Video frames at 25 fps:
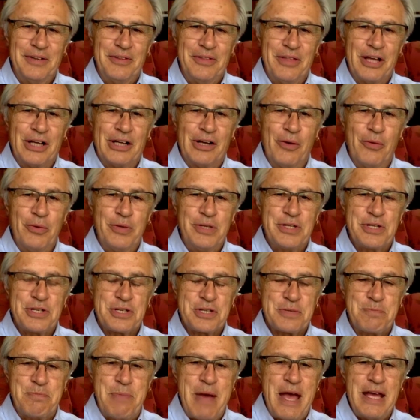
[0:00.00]
They go into
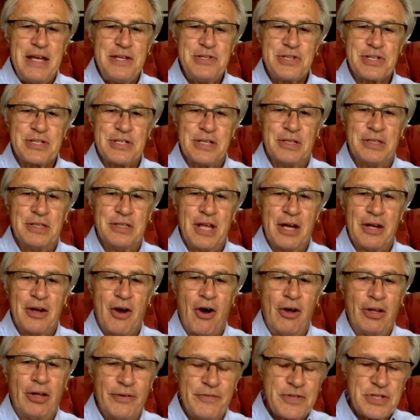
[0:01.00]
space and
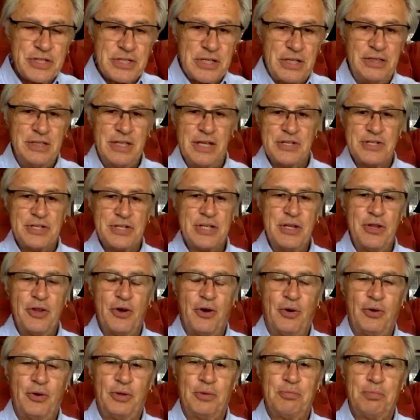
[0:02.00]
all of a sudden they see
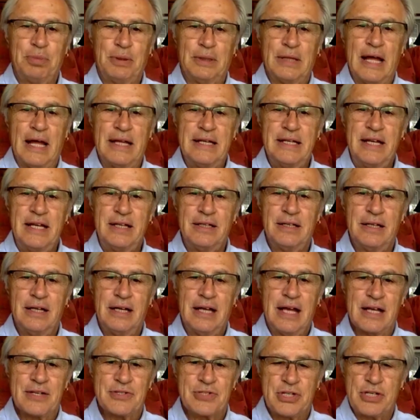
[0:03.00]
the whole planet
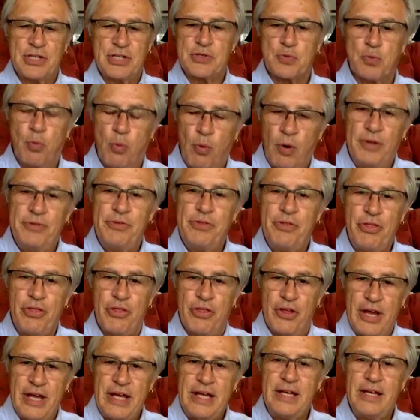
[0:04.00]
as just one
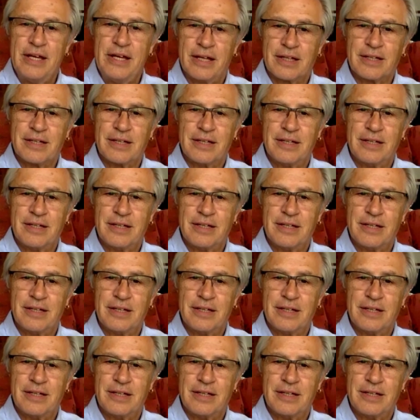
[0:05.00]
thing.